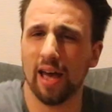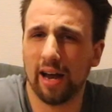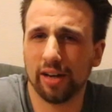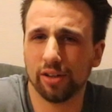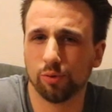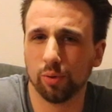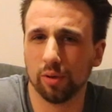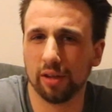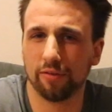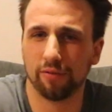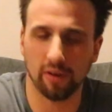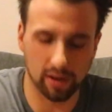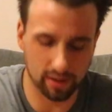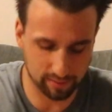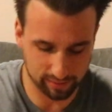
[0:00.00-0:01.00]
And it's really
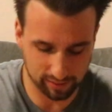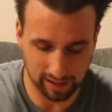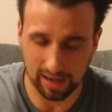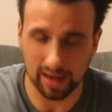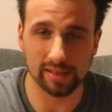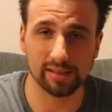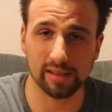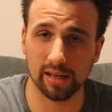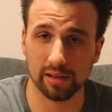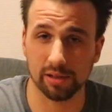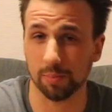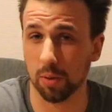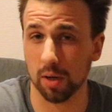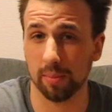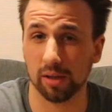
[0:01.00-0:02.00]
fun. Like I said, it's
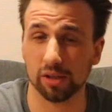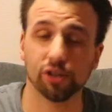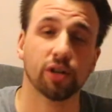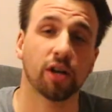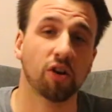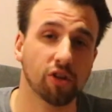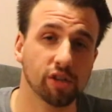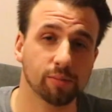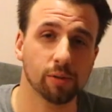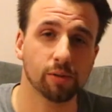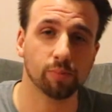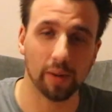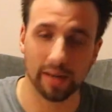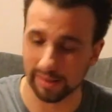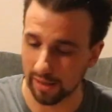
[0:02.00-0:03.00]
pretty much like a Christmas
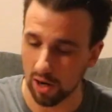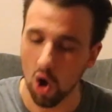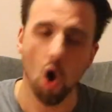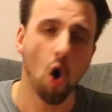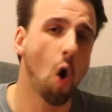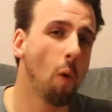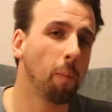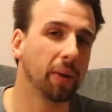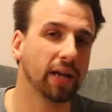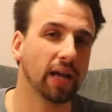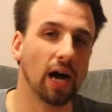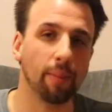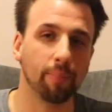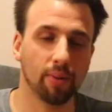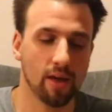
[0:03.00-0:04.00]
present, opening
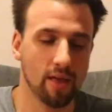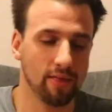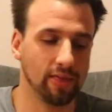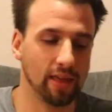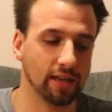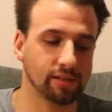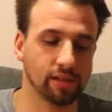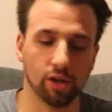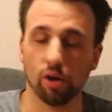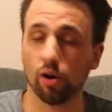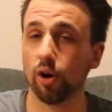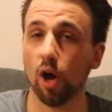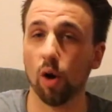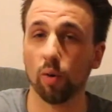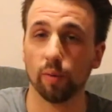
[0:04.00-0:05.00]
up things that you
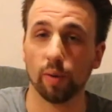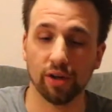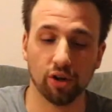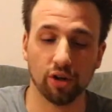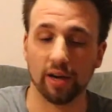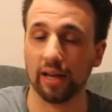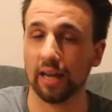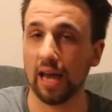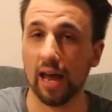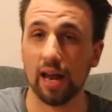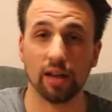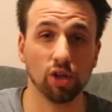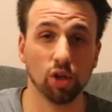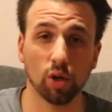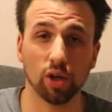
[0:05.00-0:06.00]
don't know what you're gonna get,
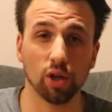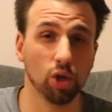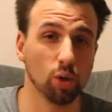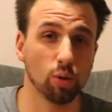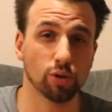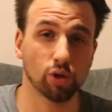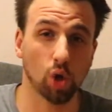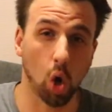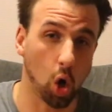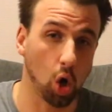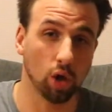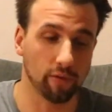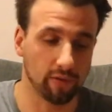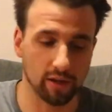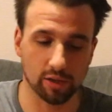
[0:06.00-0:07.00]
and you can use
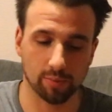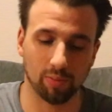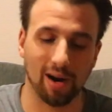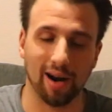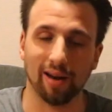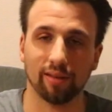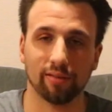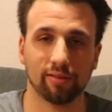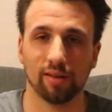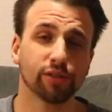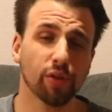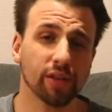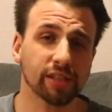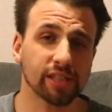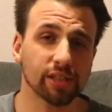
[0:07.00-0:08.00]
all of these products.
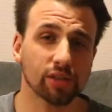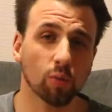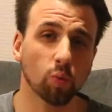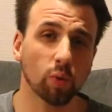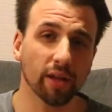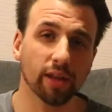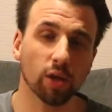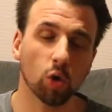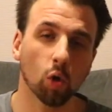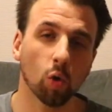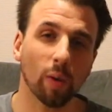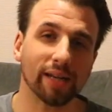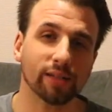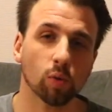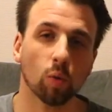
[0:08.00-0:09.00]
So this is a really cool
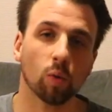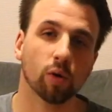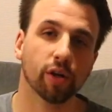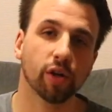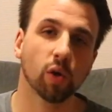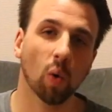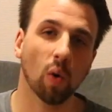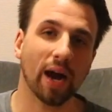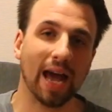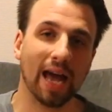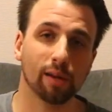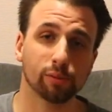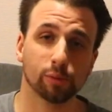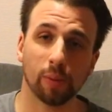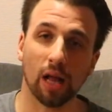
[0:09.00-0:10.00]
way to order your
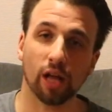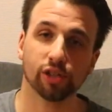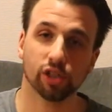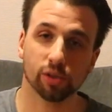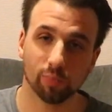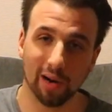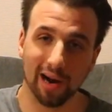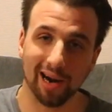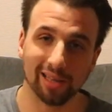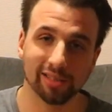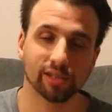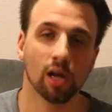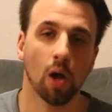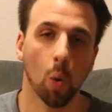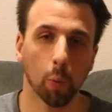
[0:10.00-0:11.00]
Adams Polishes
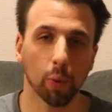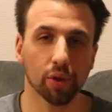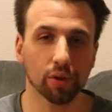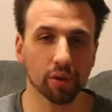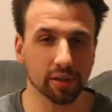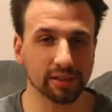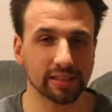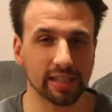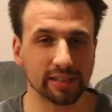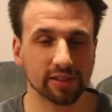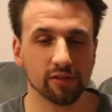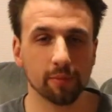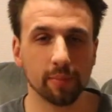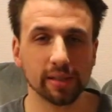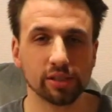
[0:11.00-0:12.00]
products with a little sense
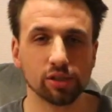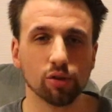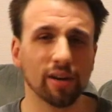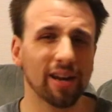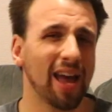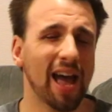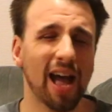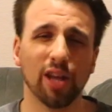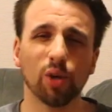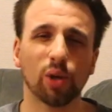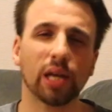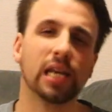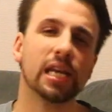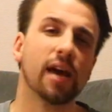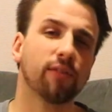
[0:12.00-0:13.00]
of mystery, and you
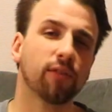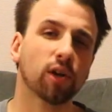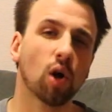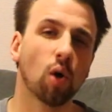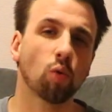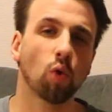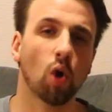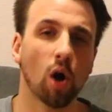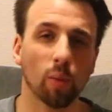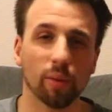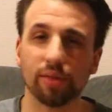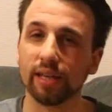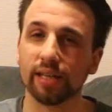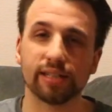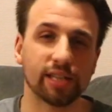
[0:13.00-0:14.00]
can never go wrong
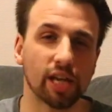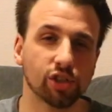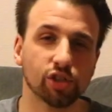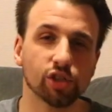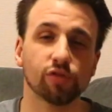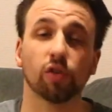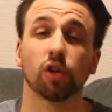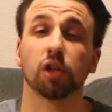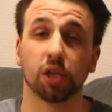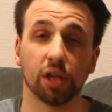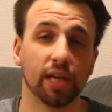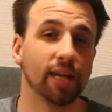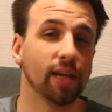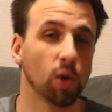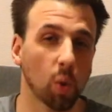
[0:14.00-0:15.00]
with the essentials for
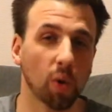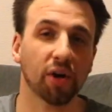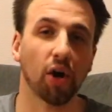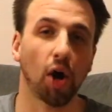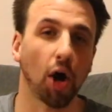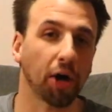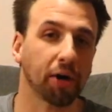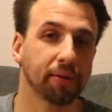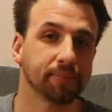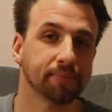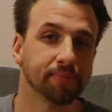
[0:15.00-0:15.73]
cleaning your car.